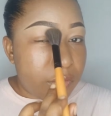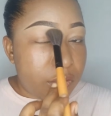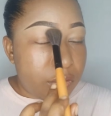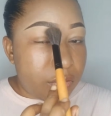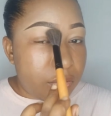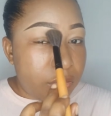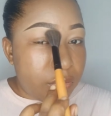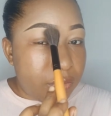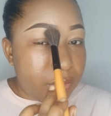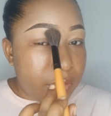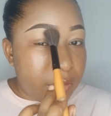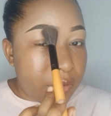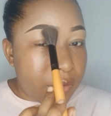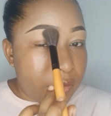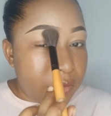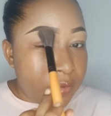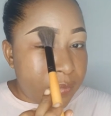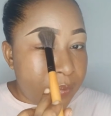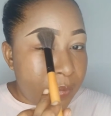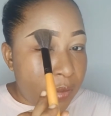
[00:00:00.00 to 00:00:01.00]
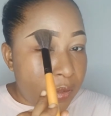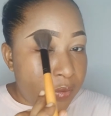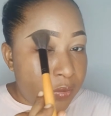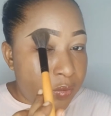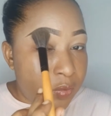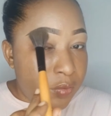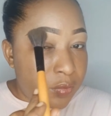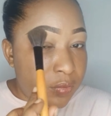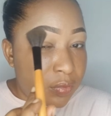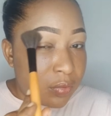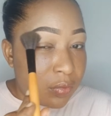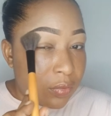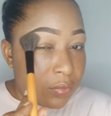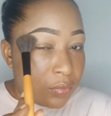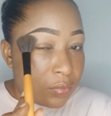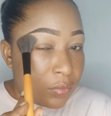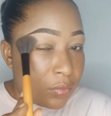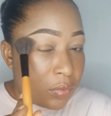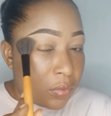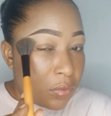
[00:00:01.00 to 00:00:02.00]
So I want this place to
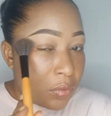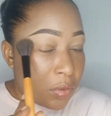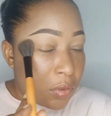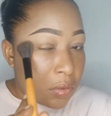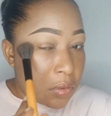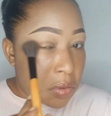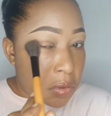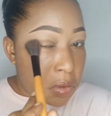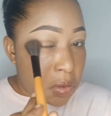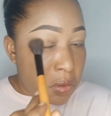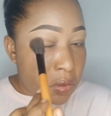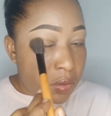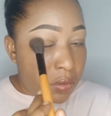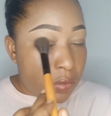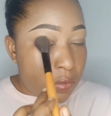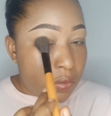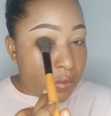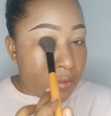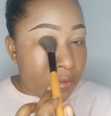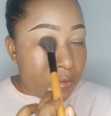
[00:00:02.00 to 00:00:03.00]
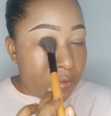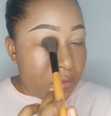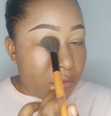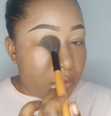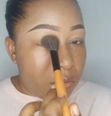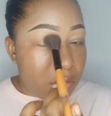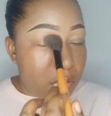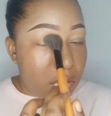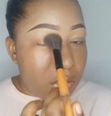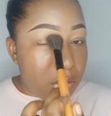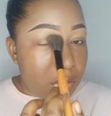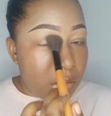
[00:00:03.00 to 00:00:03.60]
look